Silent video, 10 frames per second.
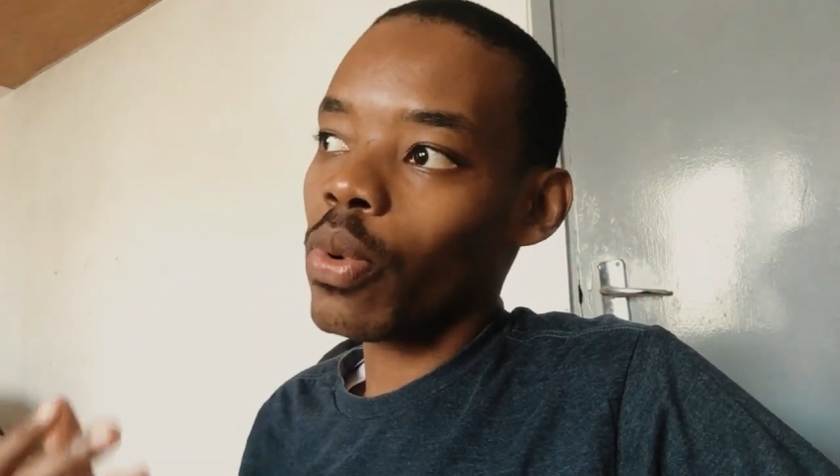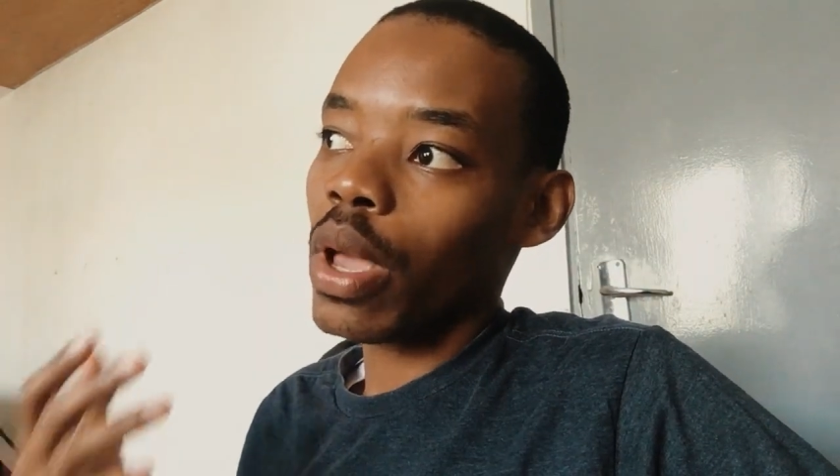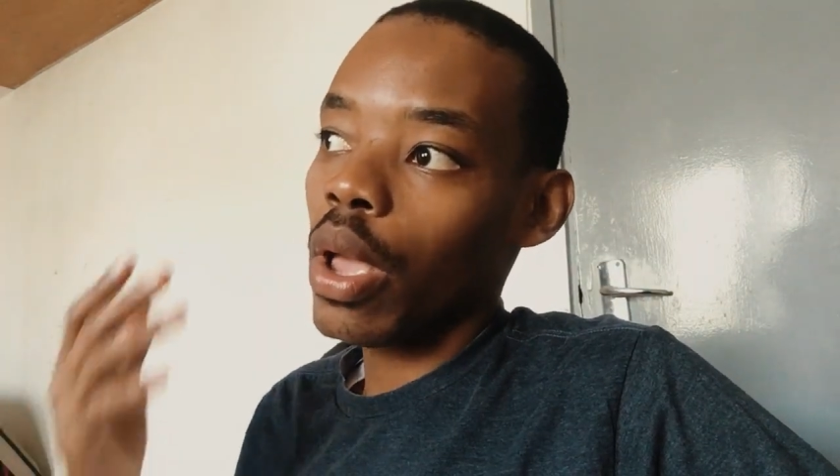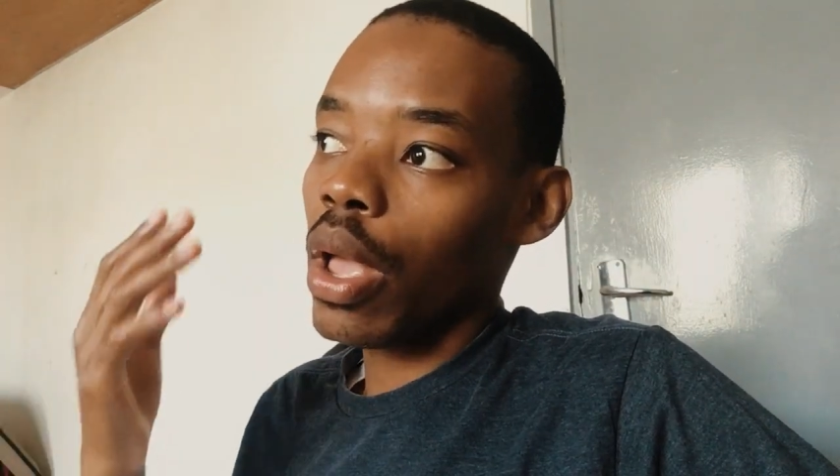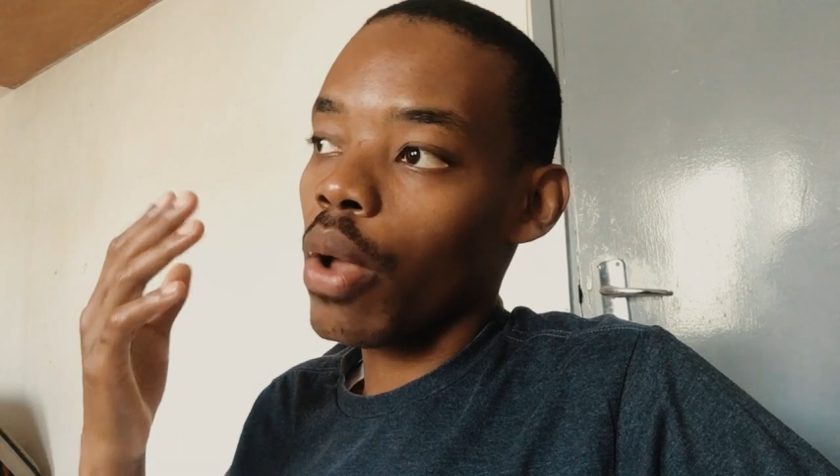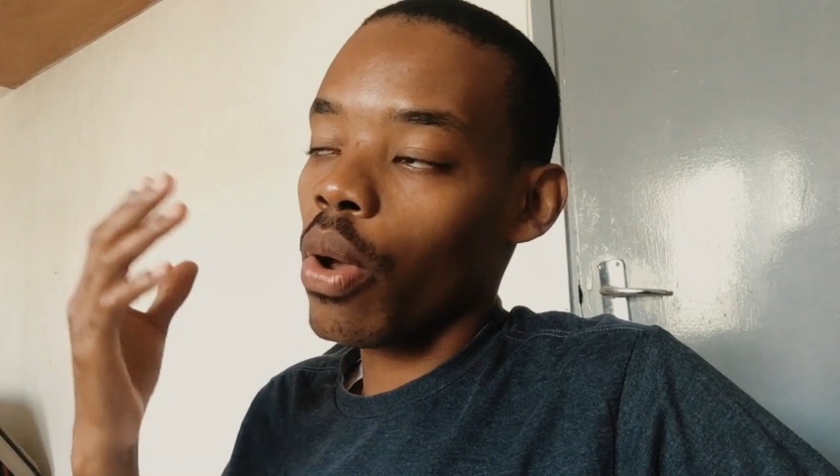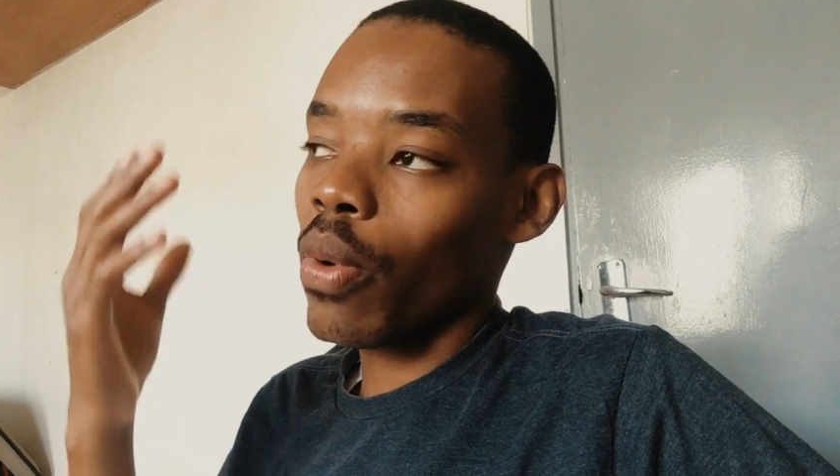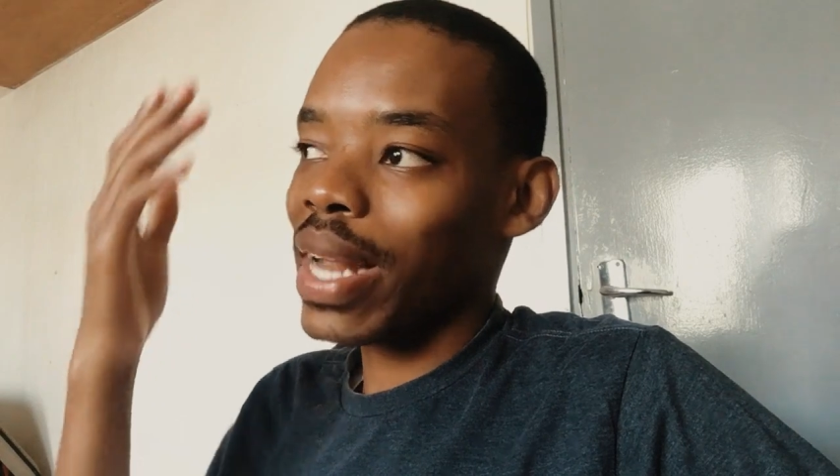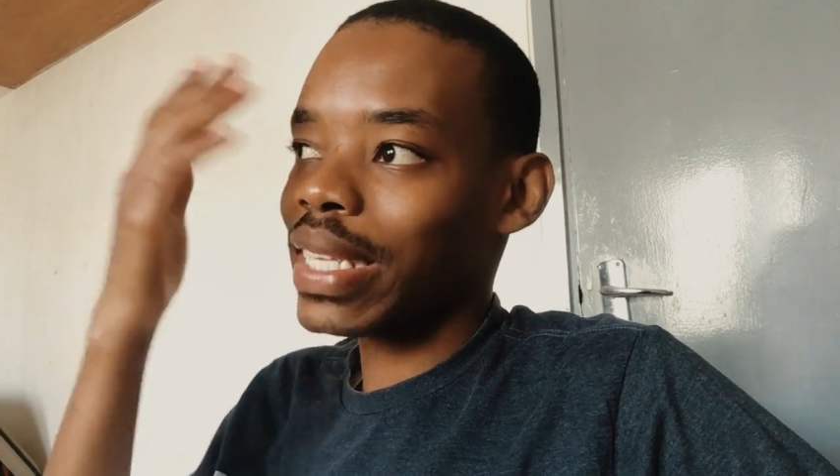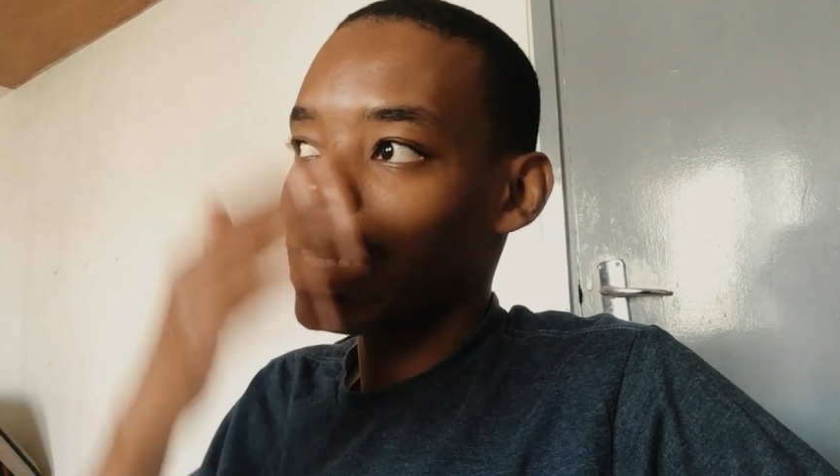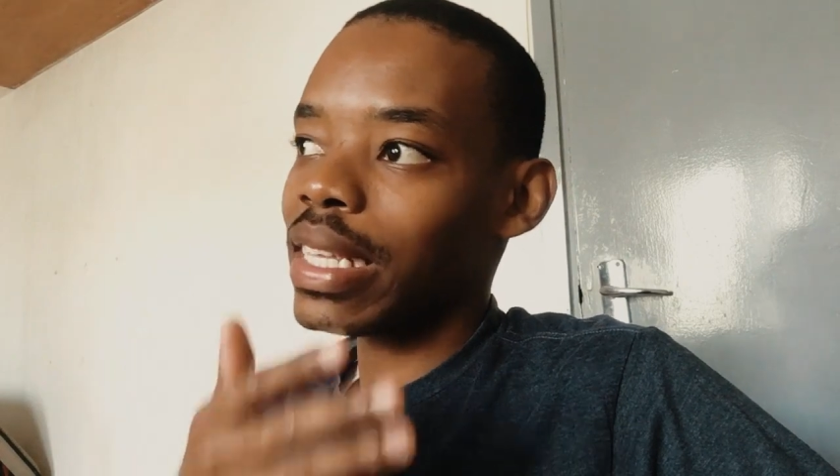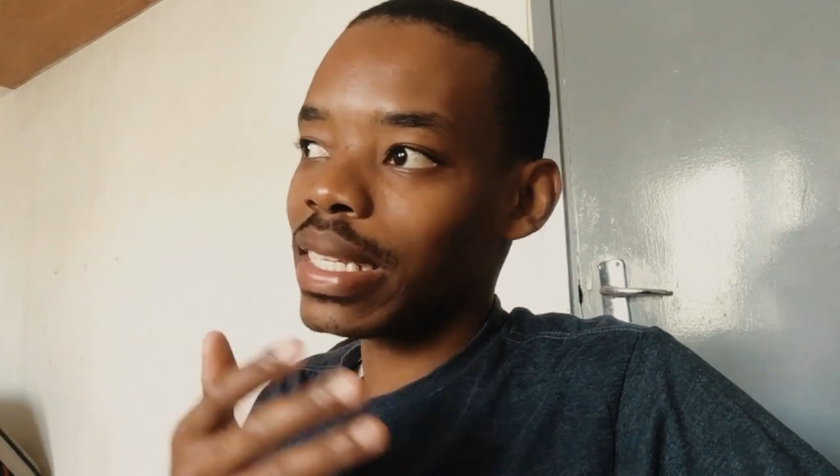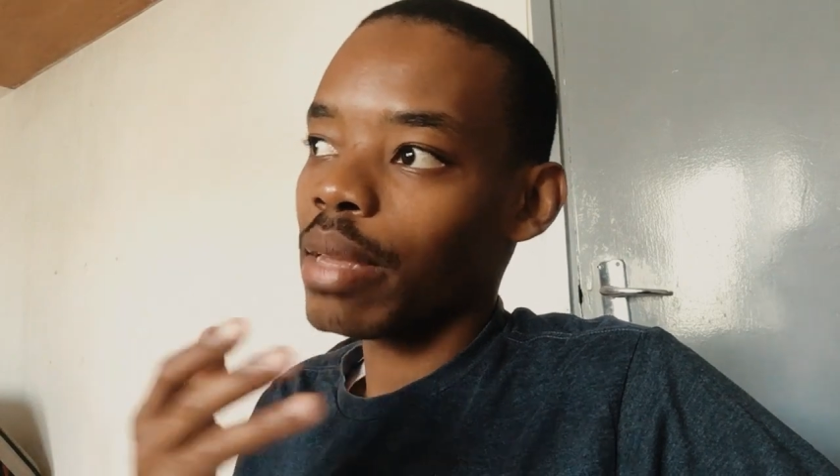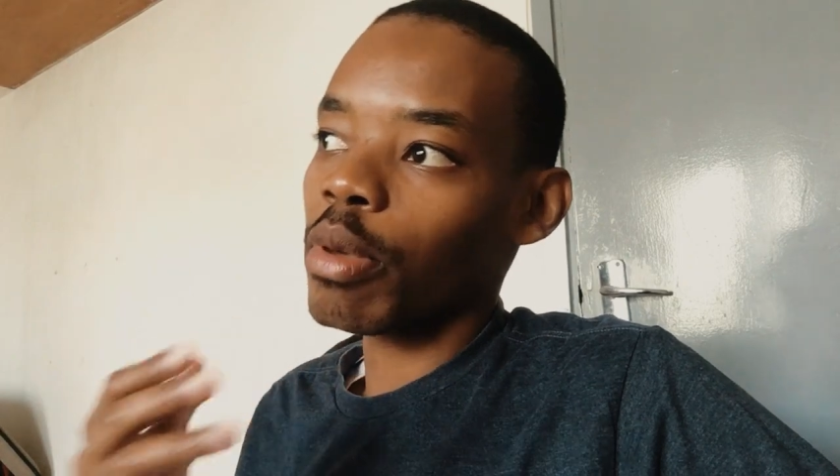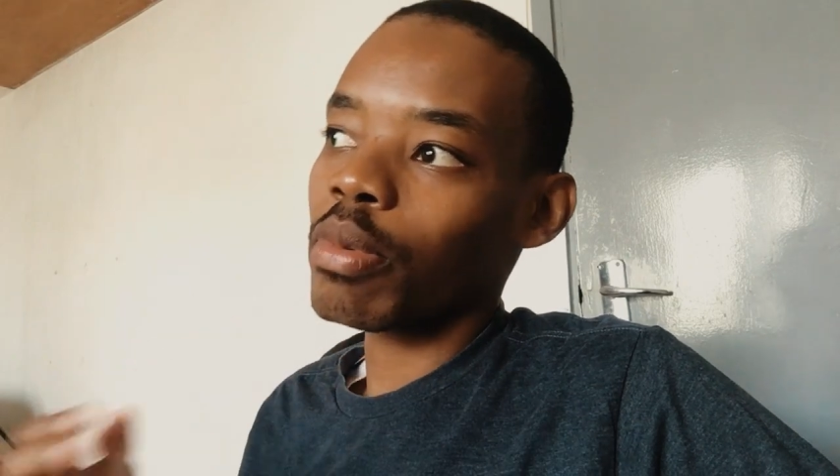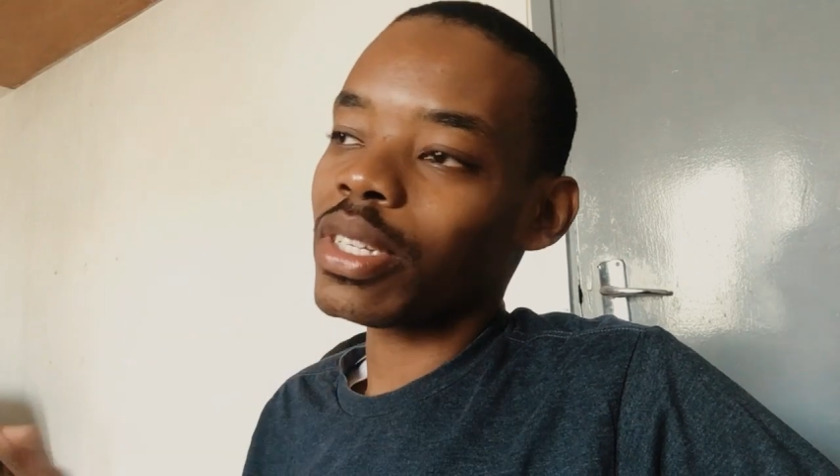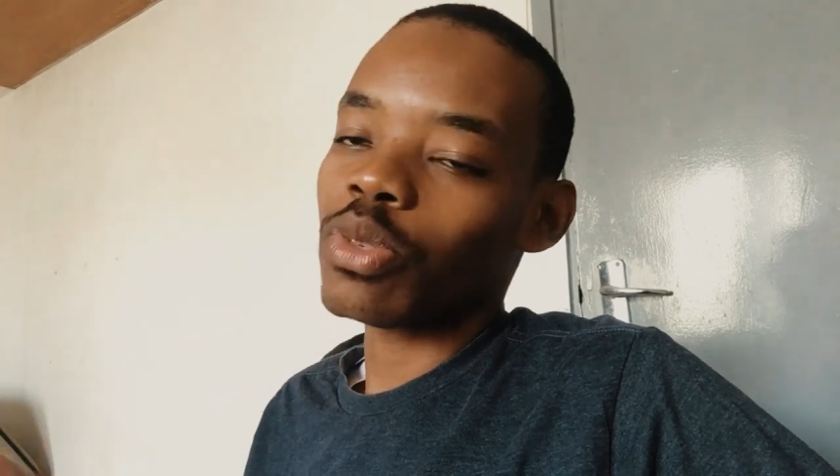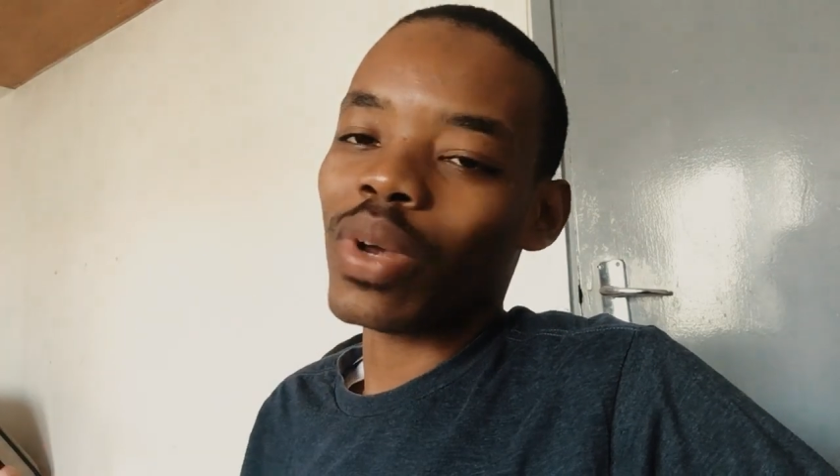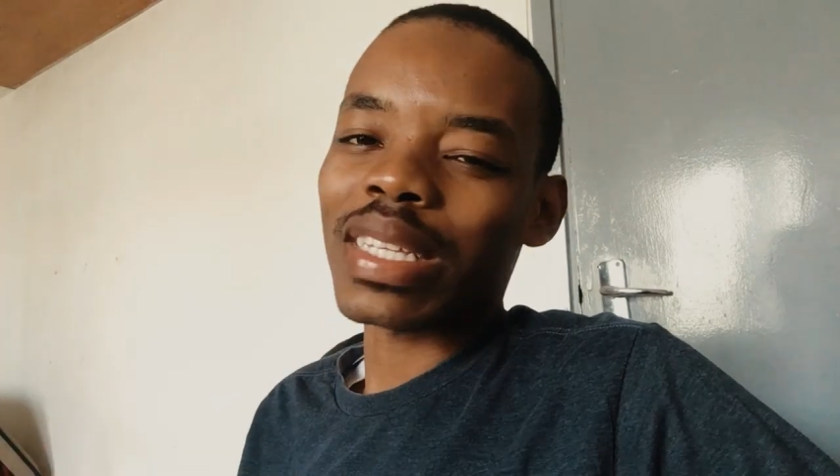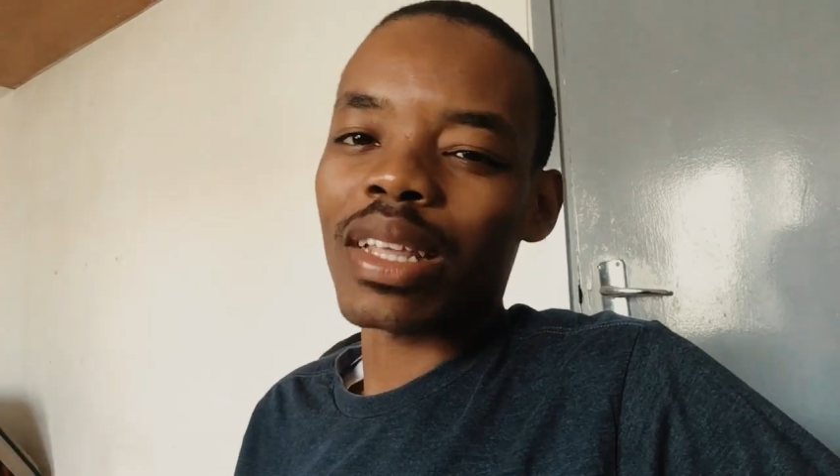eh, eh, when I say this, like people just want to